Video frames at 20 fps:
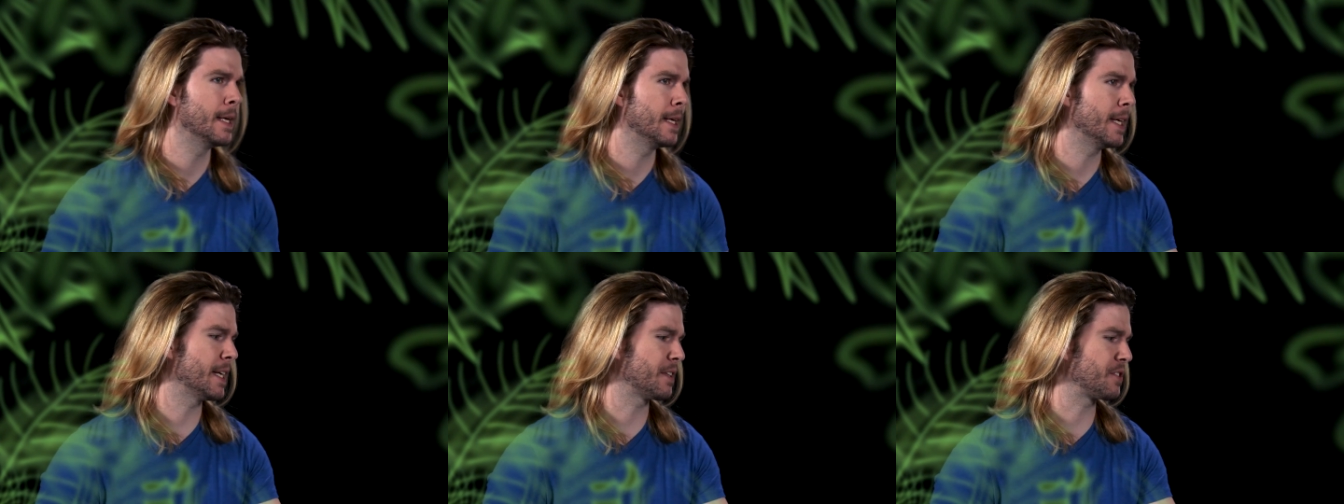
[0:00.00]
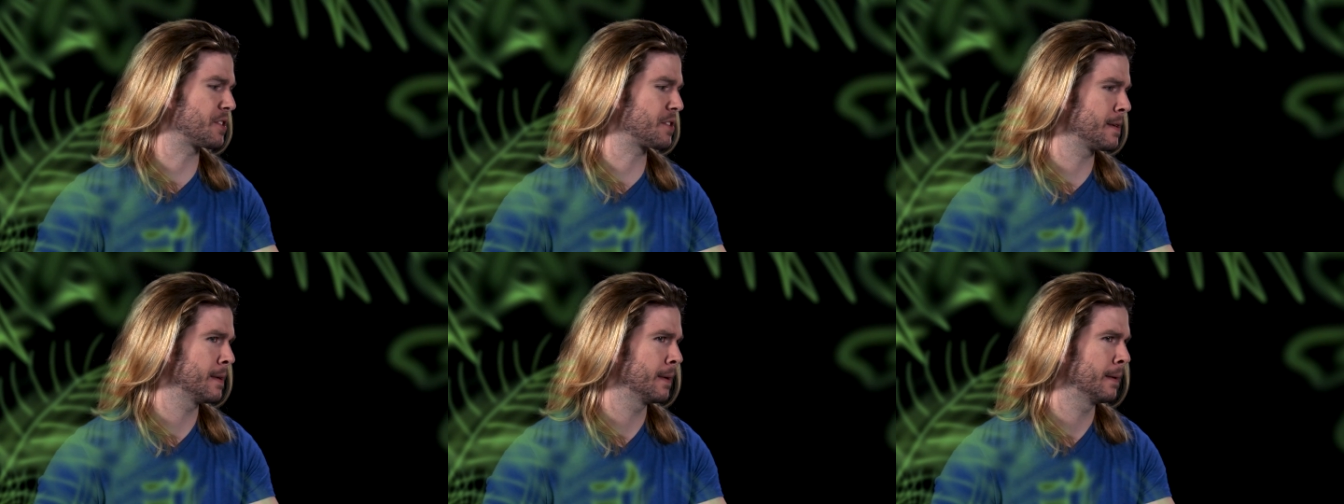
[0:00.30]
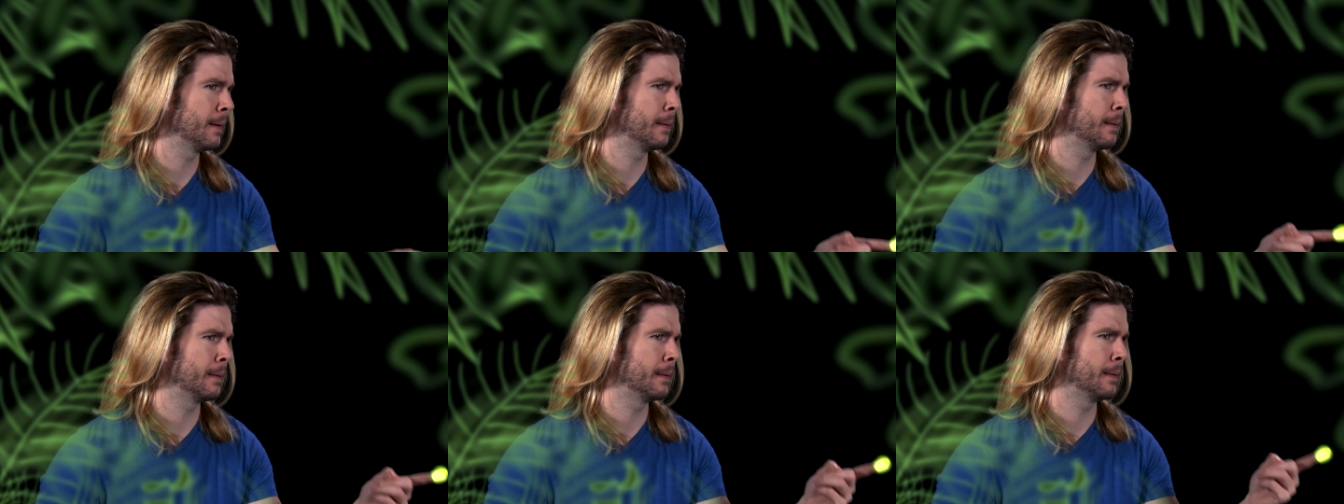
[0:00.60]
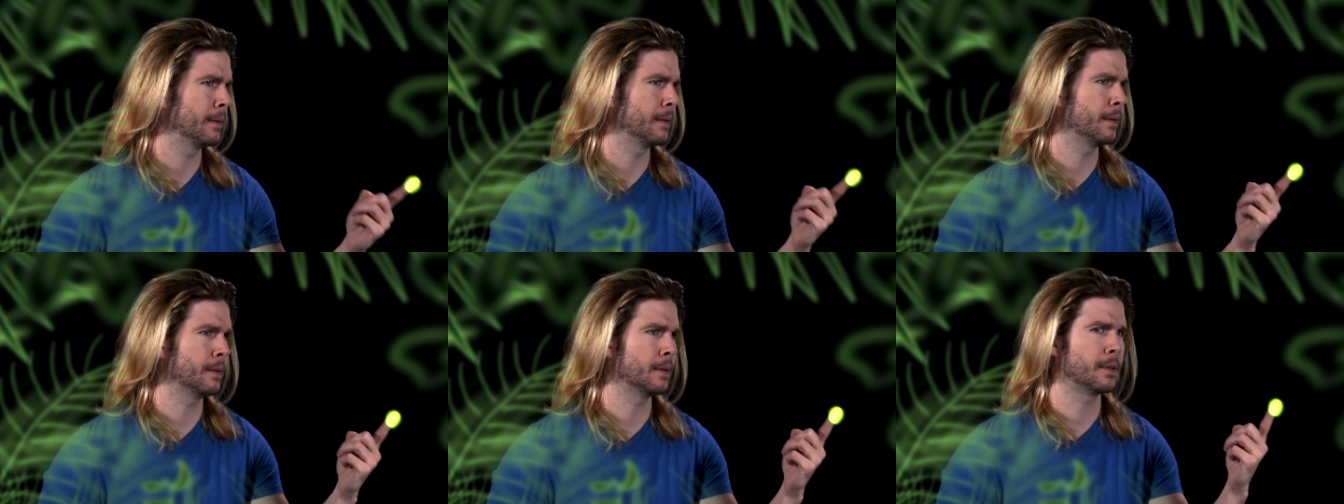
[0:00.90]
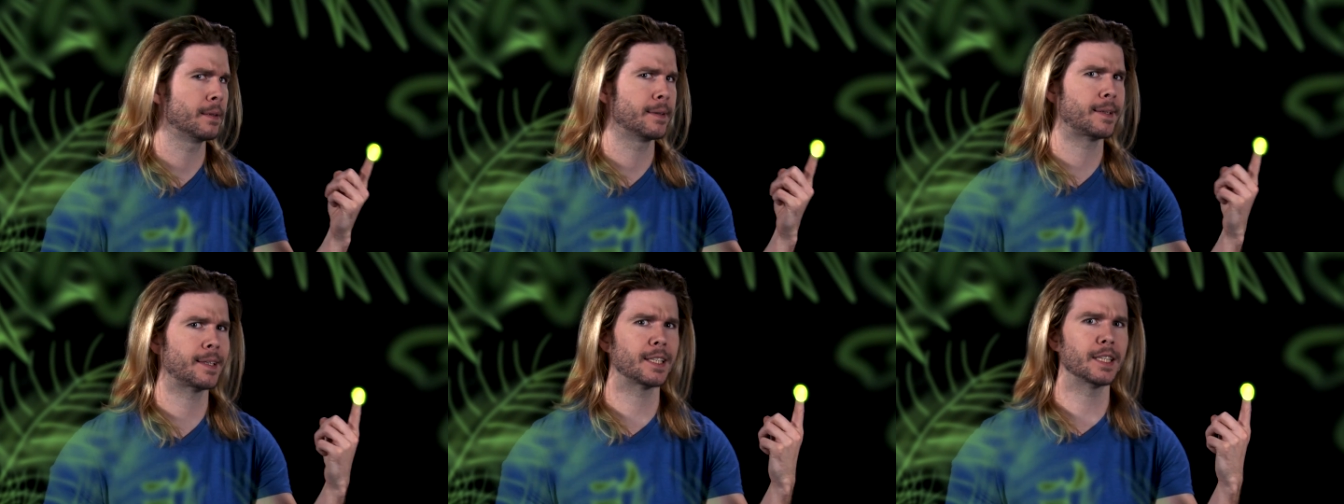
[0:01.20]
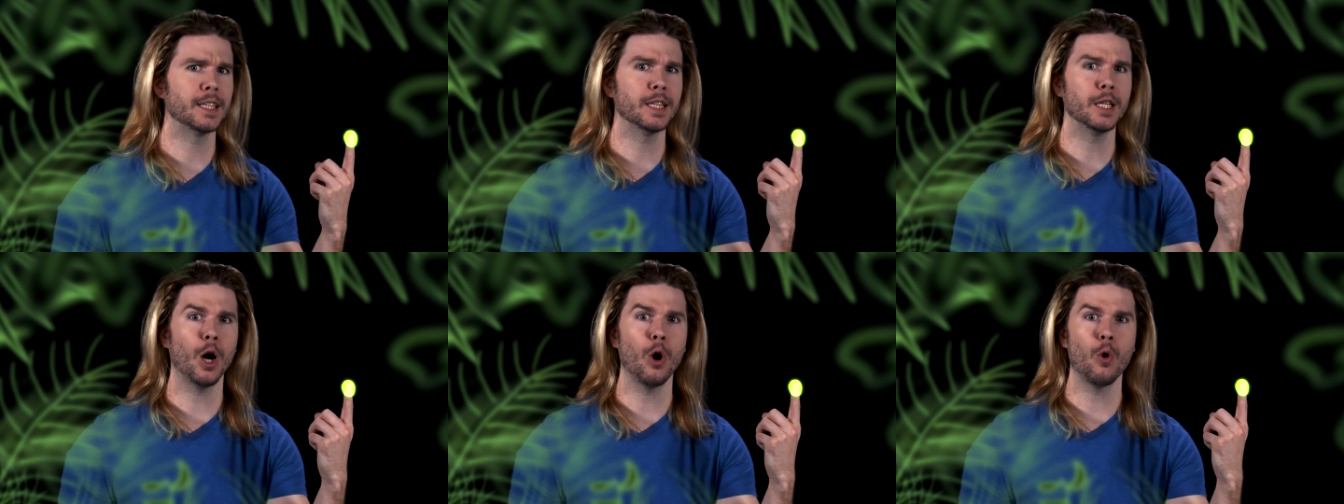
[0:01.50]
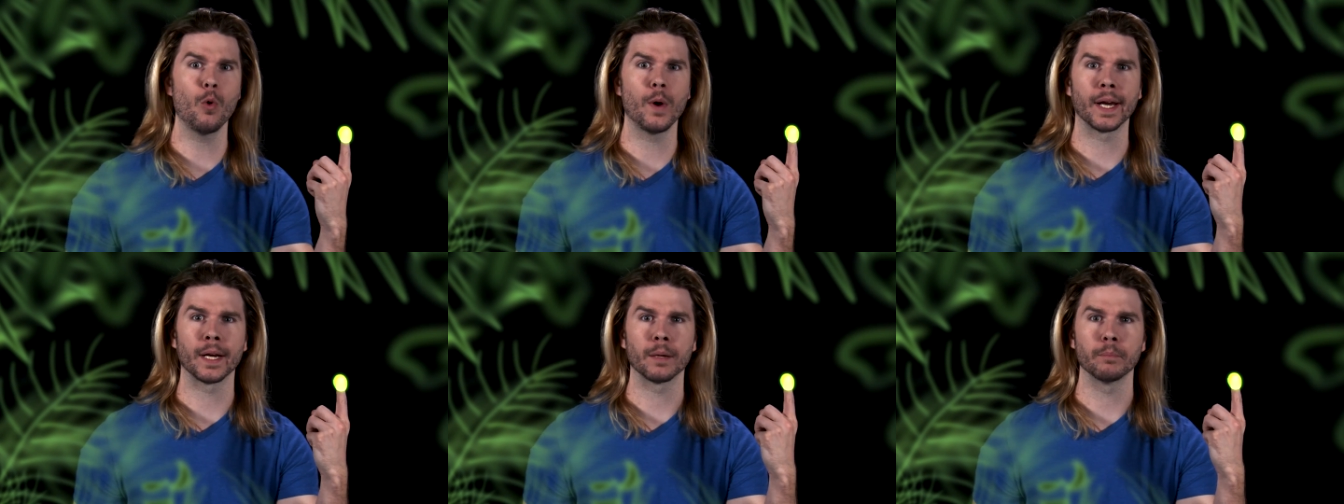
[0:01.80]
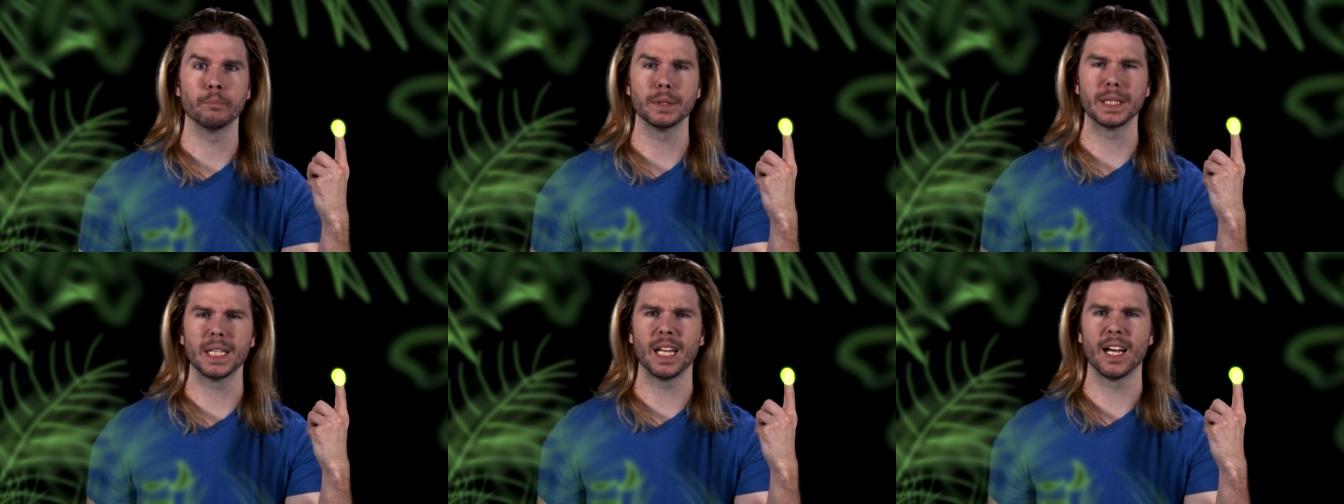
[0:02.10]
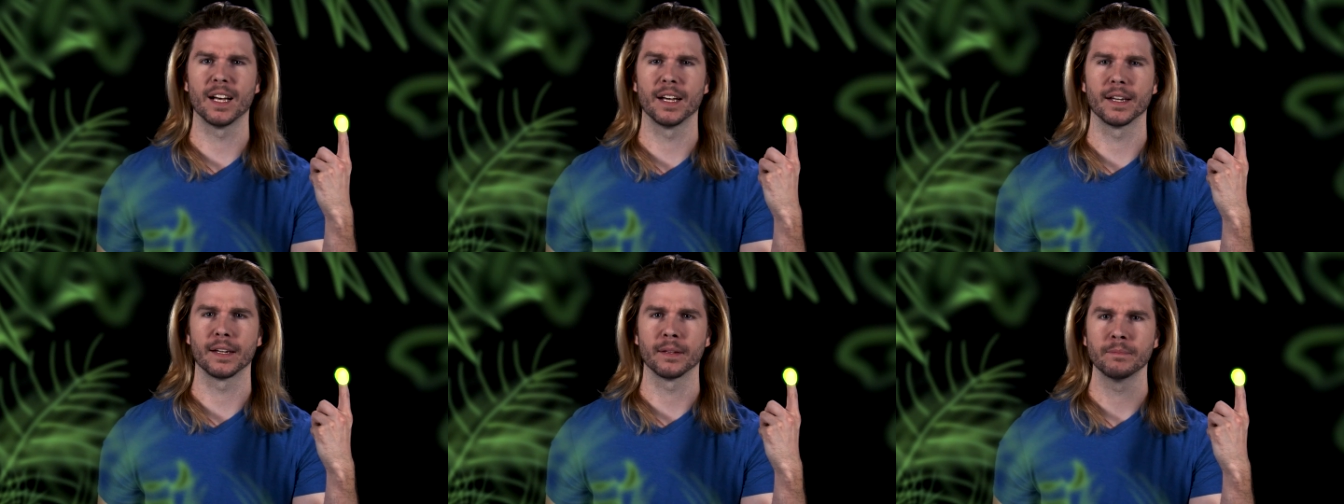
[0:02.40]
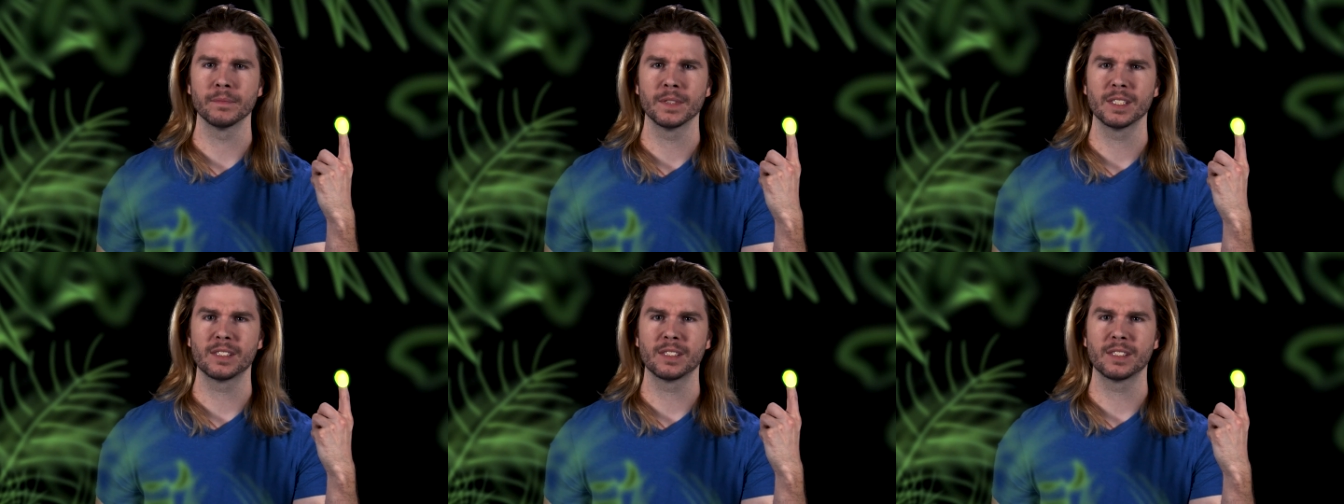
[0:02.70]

It's glowing blood.